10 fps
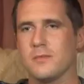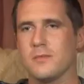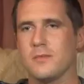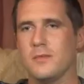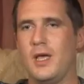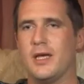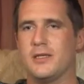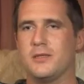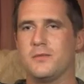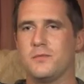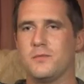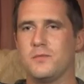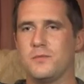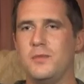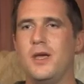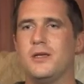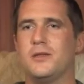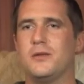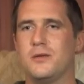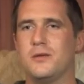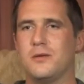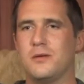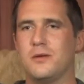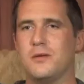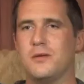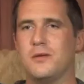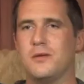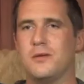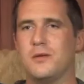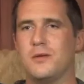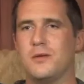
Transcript: all the time yes. in the media, and yes. you know the, all the all the